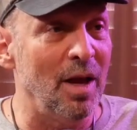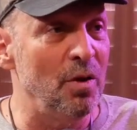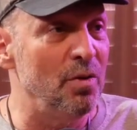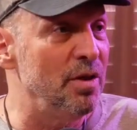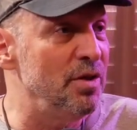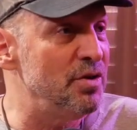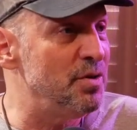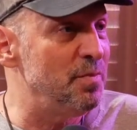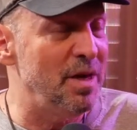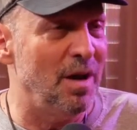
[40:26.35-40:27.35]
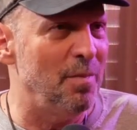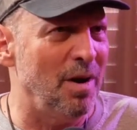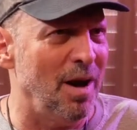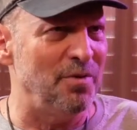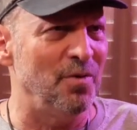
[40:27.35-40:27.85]
I know that this has become
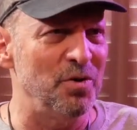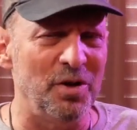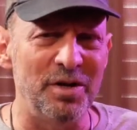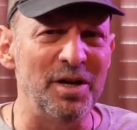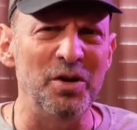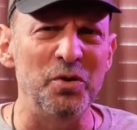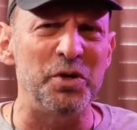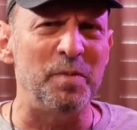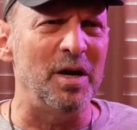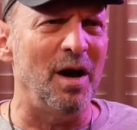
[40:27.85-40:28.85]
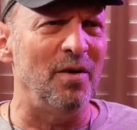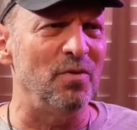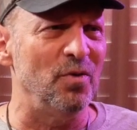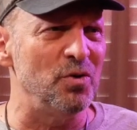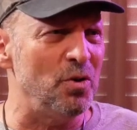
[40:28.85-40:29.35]
controversial. It didn't used to be
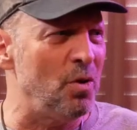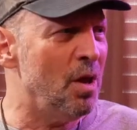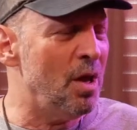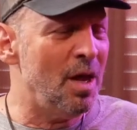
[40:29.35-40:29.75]
controversial.